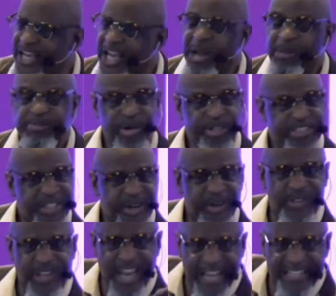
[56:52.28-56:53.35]
but don't
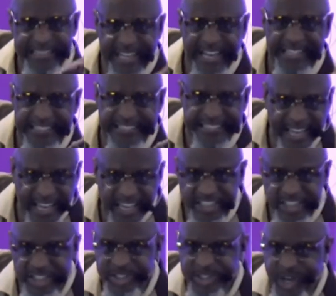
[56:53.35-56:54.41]
let that send
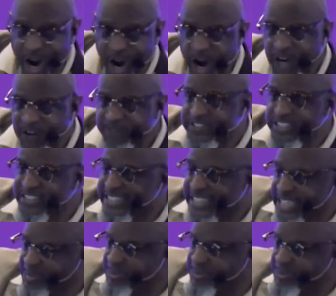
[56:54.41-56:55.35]
you off the deep